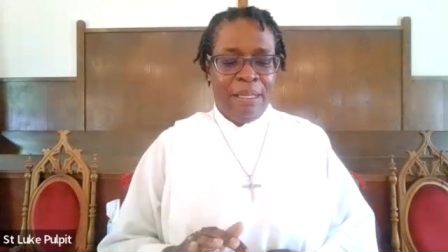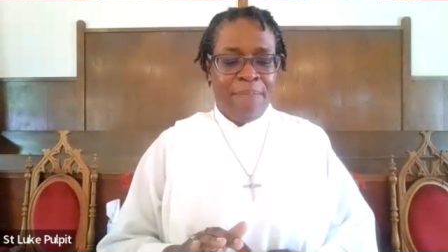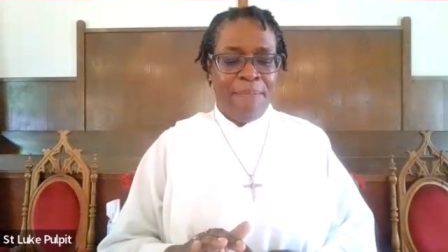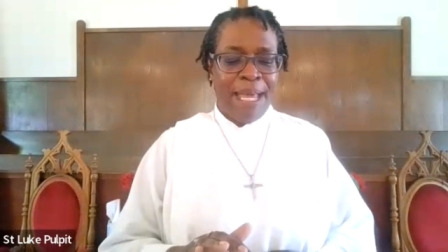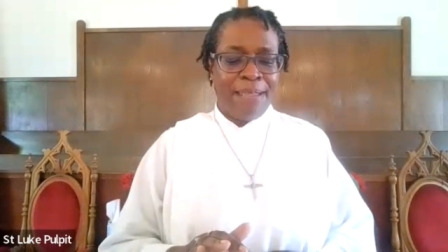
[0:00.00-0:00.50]

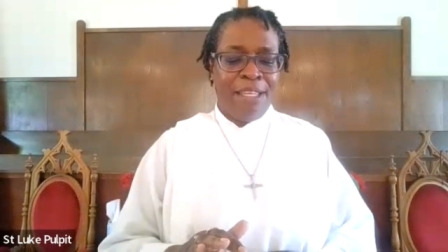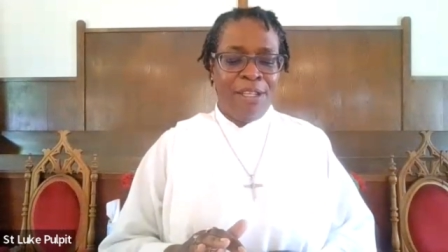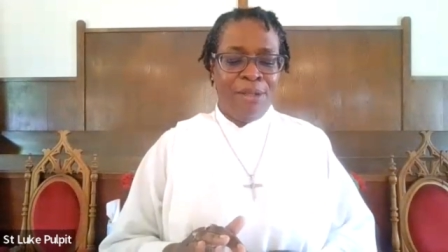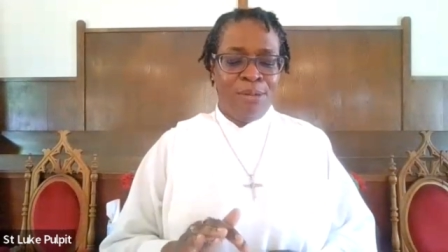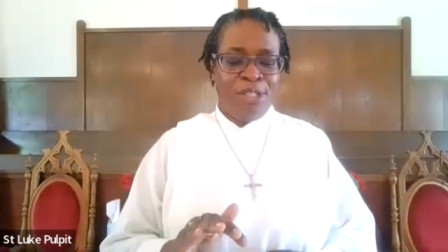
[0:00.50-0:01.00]

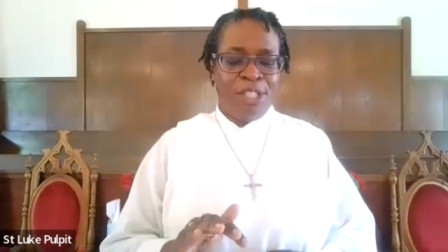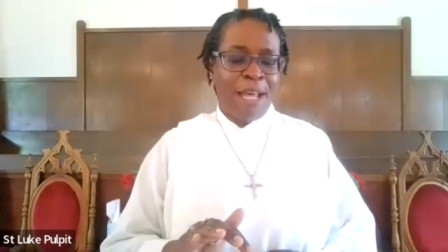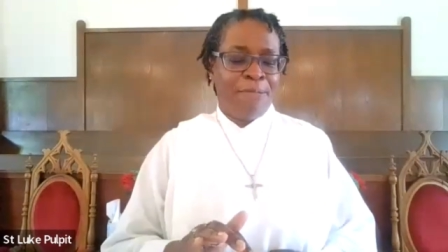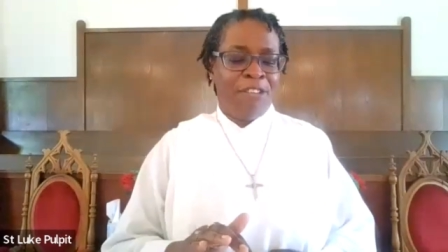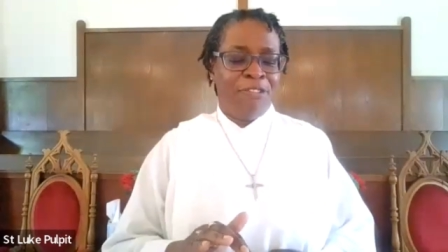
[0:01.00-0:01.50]
Matthew
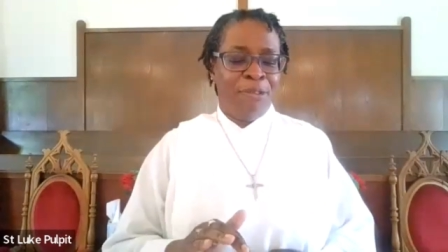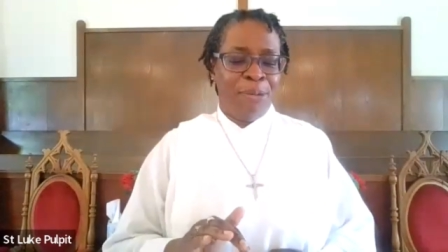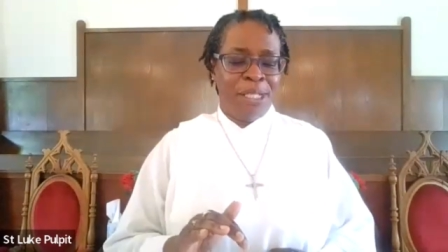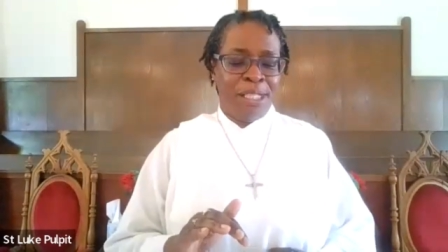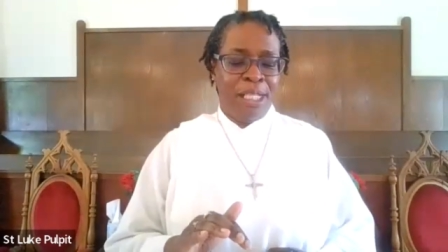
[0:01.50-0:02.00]
chapter
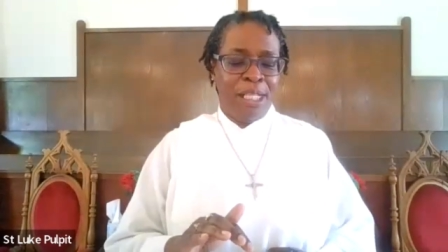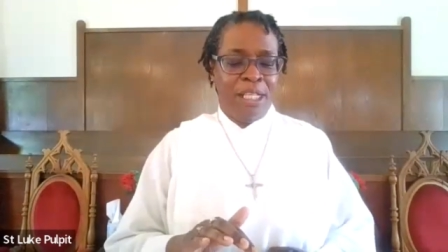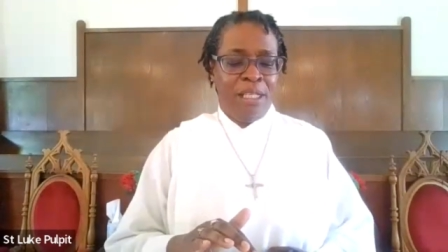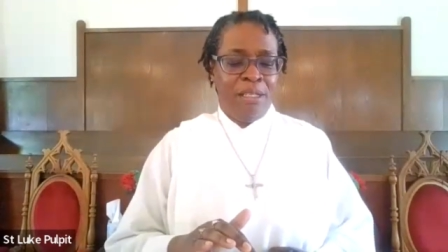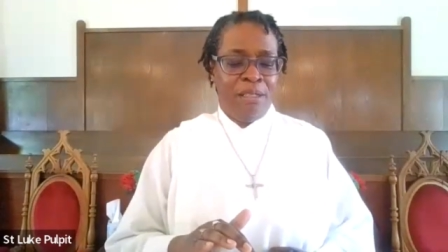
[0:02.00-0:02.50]

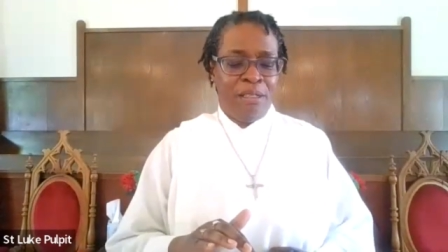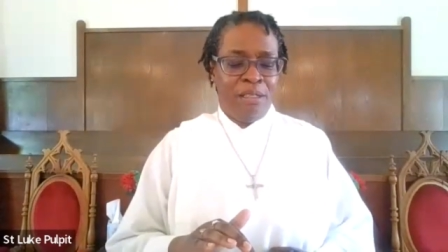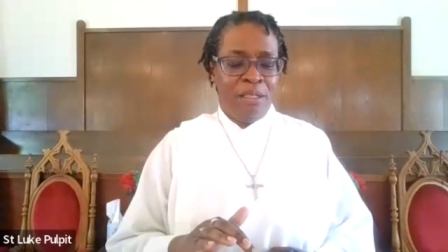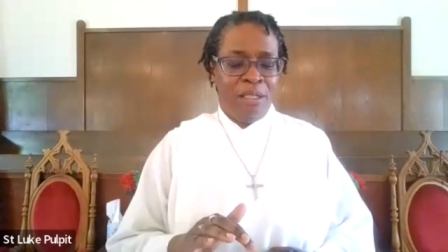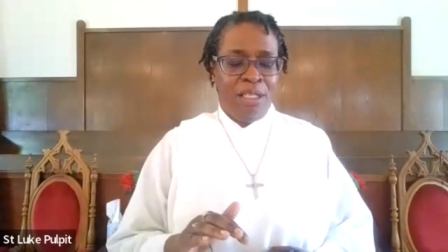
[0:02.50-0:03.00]
14,
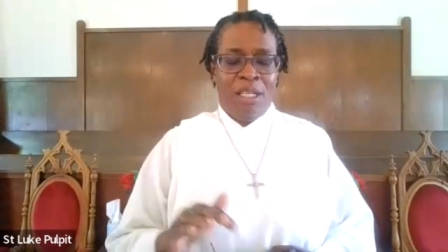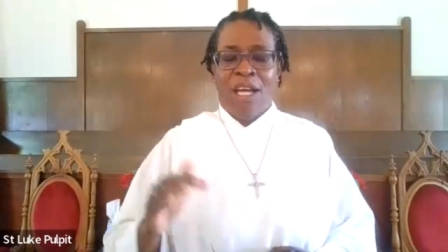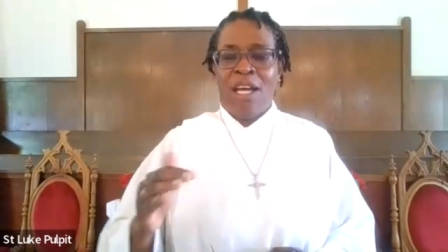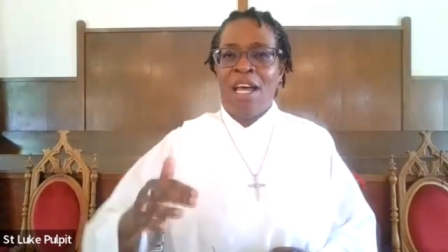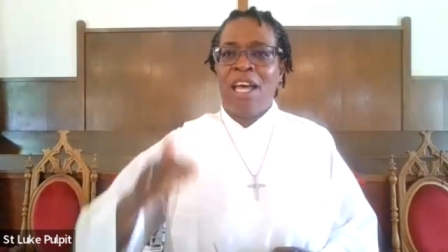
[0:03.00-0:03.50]

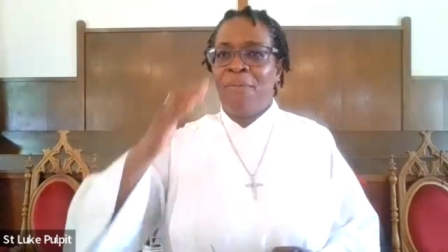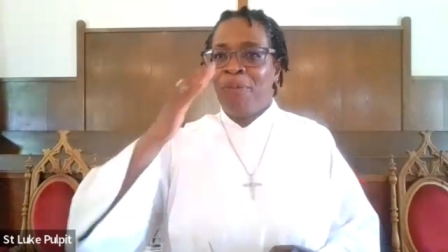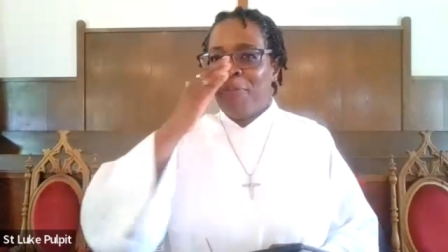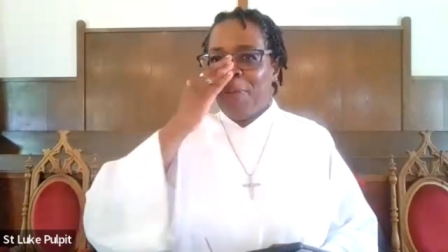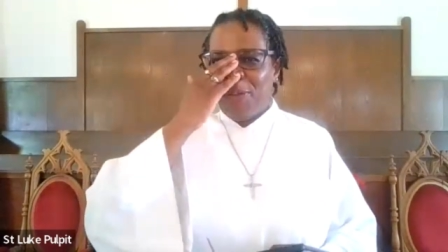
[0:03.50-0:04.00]
I
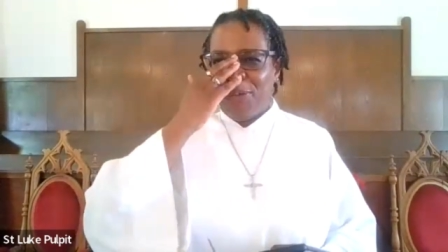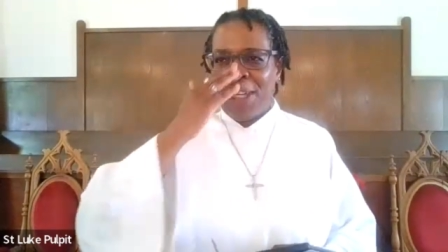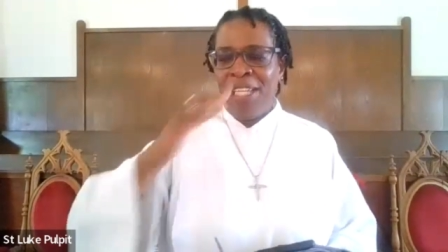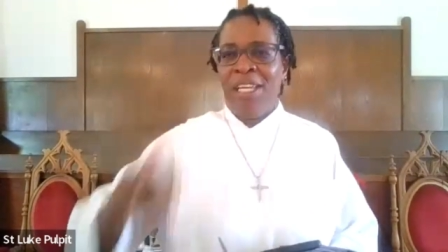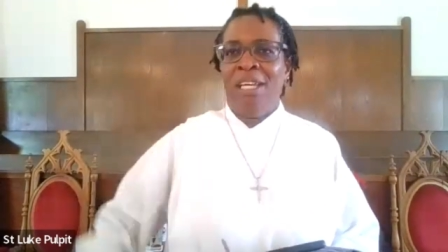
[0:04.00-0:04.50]
will be
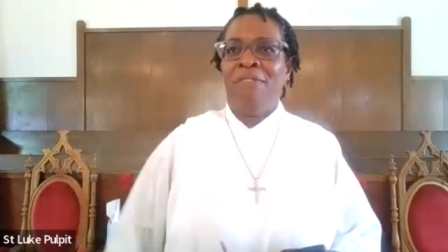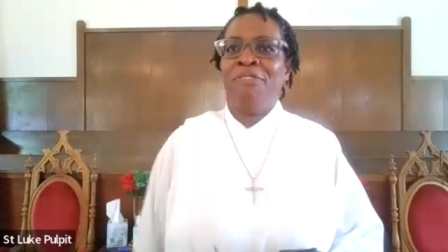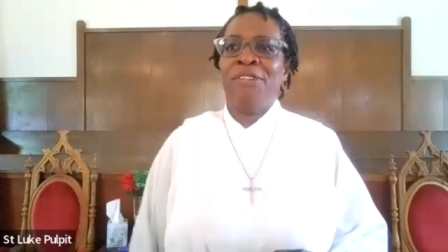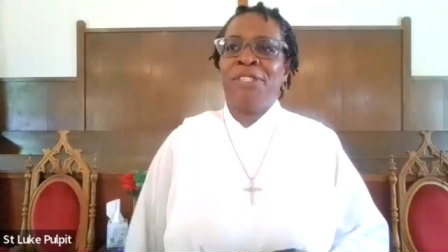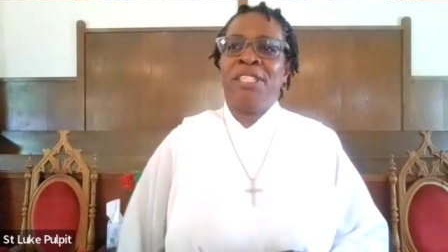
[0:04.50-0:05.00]
reading
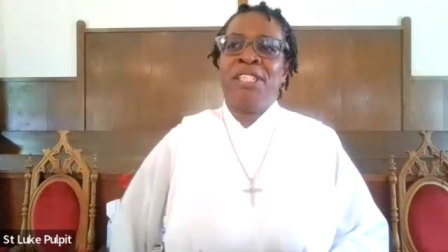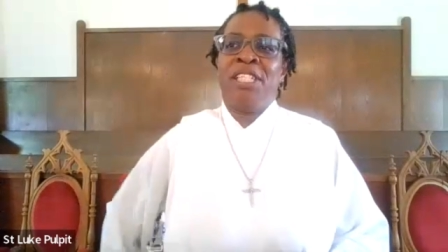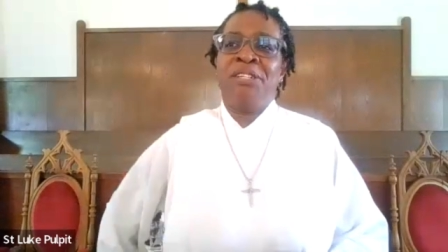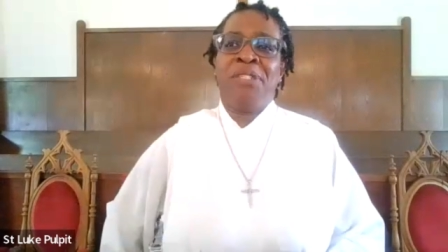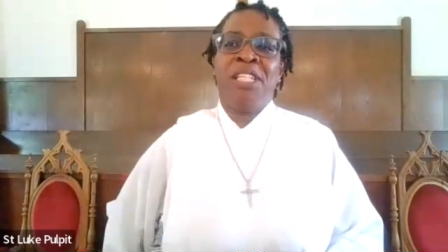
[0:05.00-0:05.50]
verses
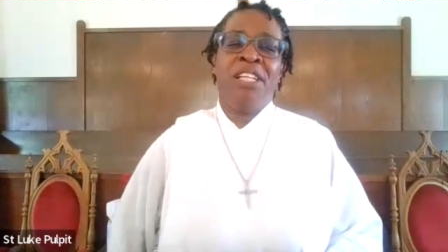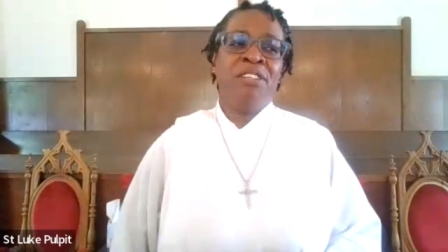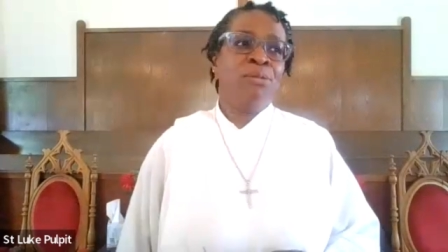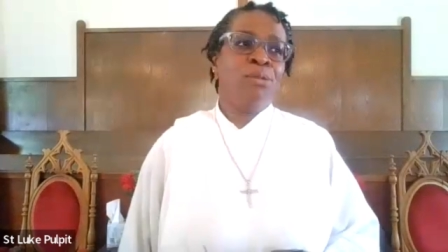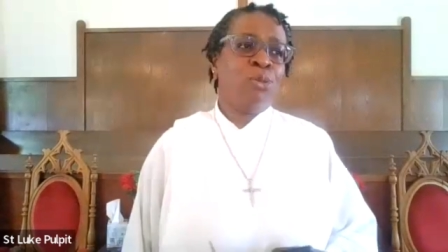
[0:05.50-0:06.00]

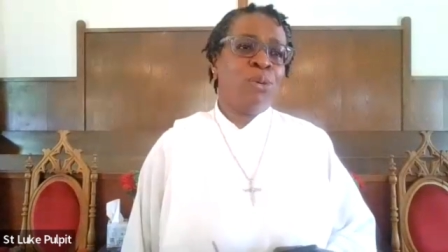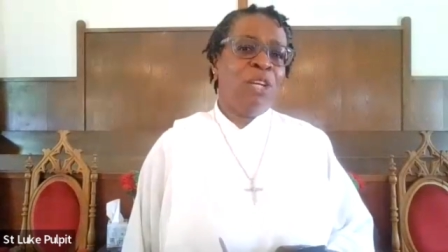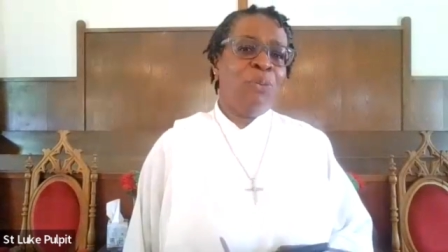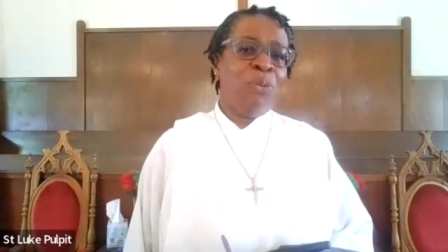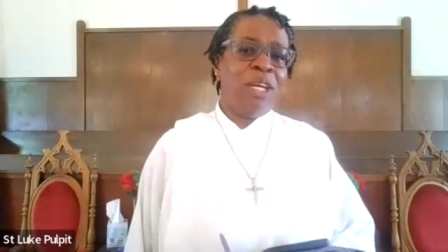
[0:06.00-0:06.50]
13 through
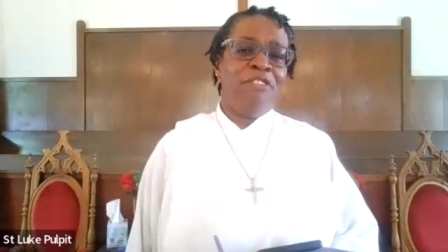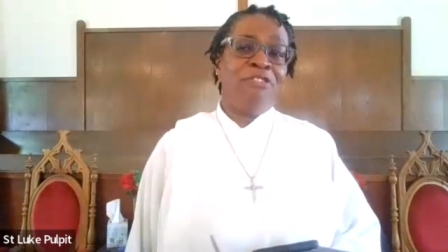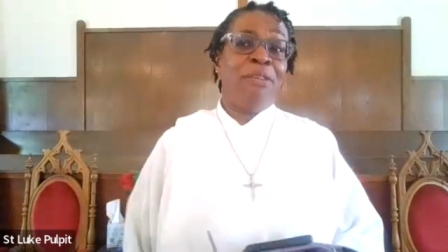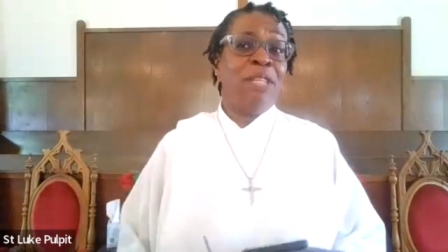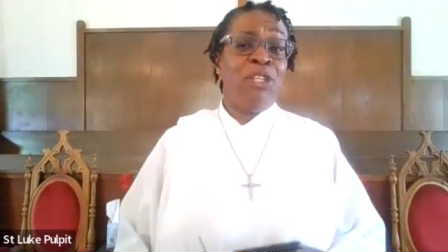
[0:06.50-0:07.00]
21
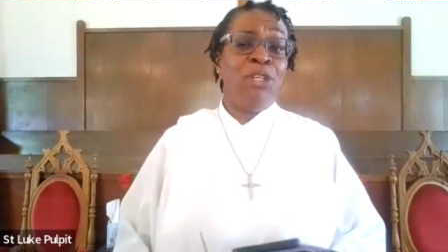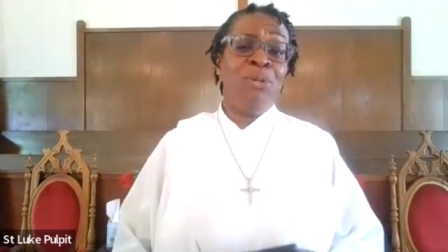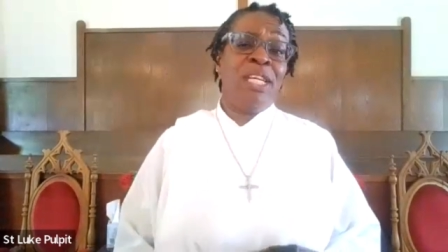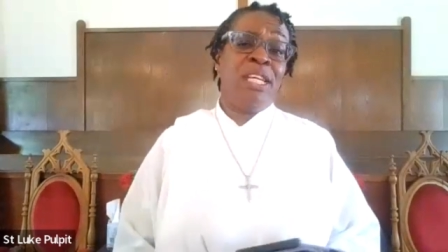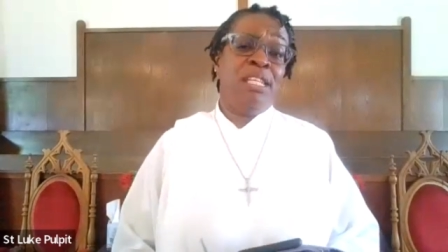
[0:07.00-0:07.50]
from the New
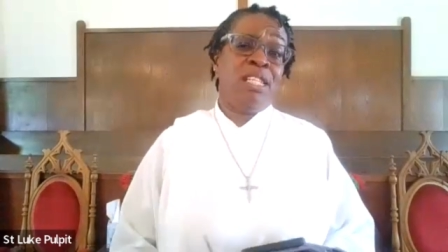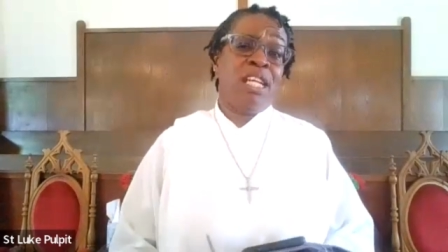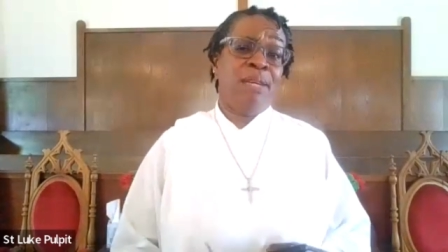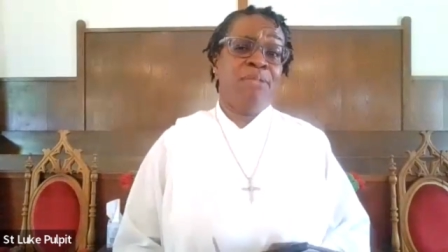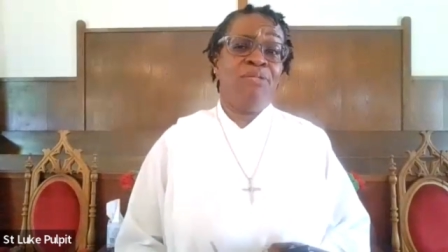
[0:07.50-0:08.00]
King
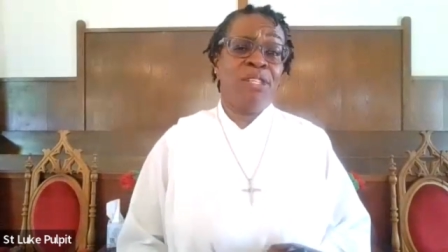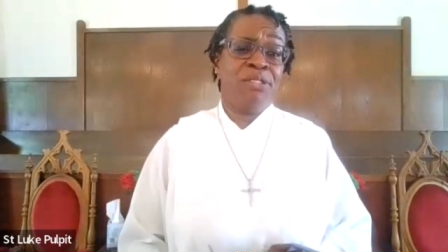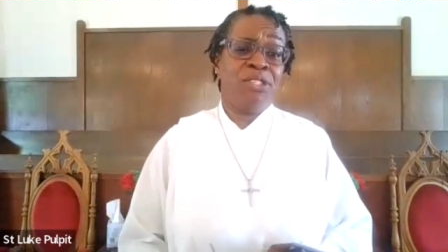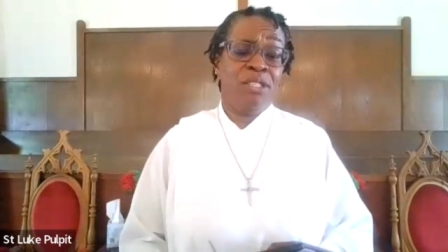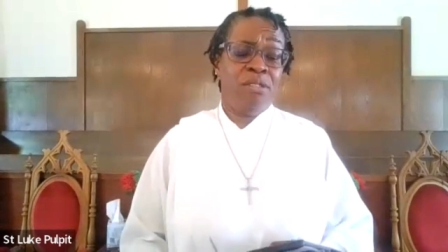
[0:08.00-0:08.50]
James
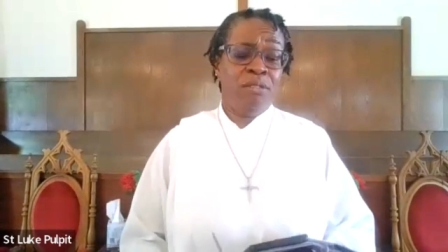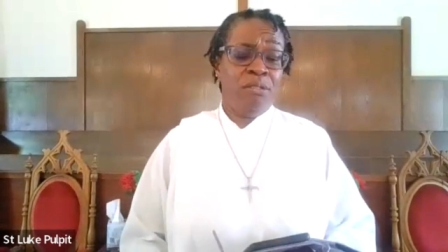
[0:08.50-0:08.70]
Version.